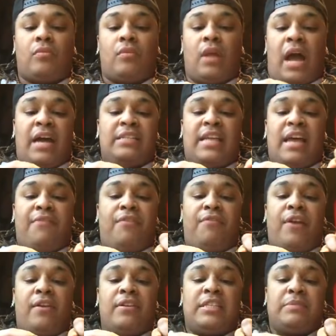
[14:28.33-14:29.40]
I just have a
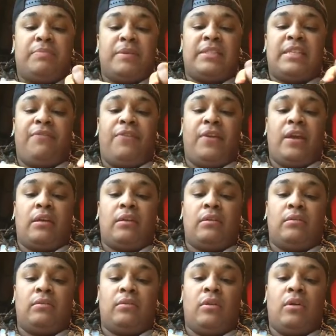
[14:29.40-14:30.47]
very specific
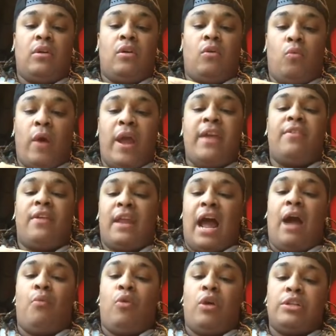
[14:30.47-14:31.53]
way that
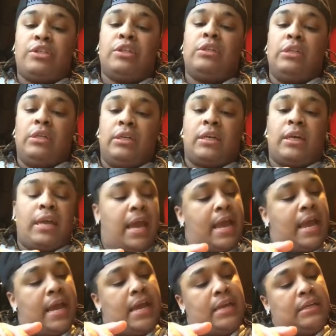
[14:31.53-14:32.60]
I want to look.
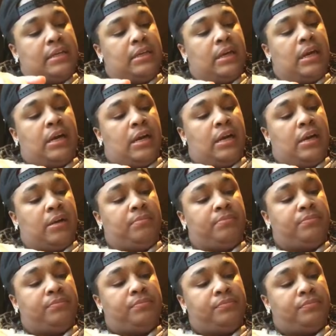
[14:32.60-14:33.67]
And, um,
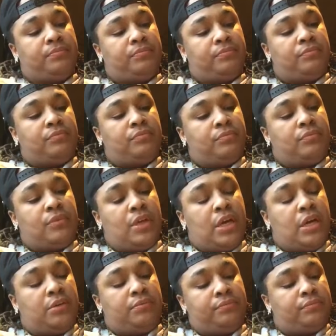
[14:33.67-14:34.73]
you
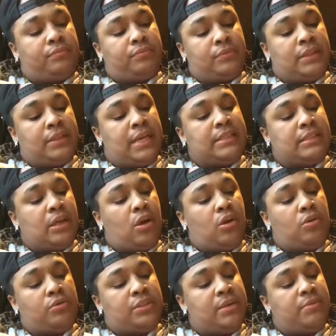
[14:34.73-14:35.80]
know, and that's the
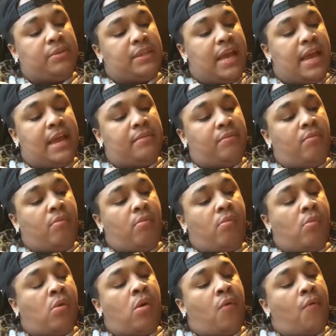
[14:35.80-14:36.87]
whole tea with that.
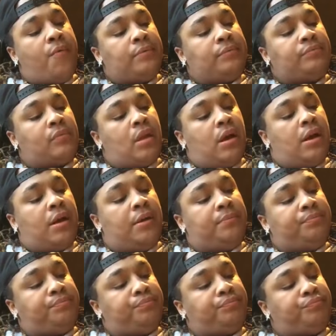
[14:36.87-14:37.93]
Um,
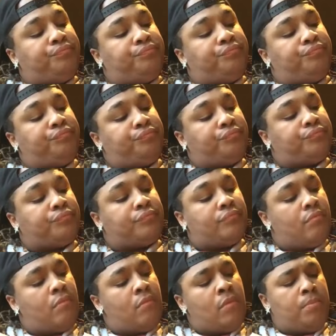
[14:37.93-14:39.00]

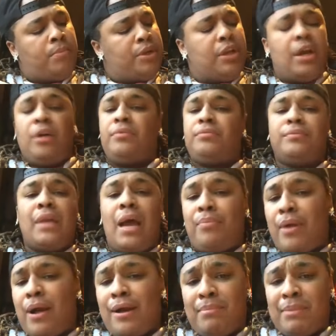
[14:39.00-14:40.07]
but, you know, I'm
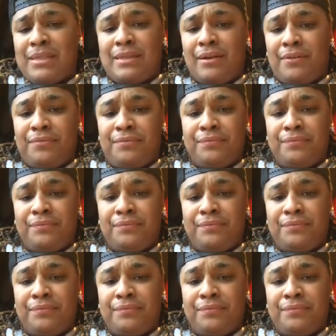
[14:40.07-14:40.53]
proud of myself.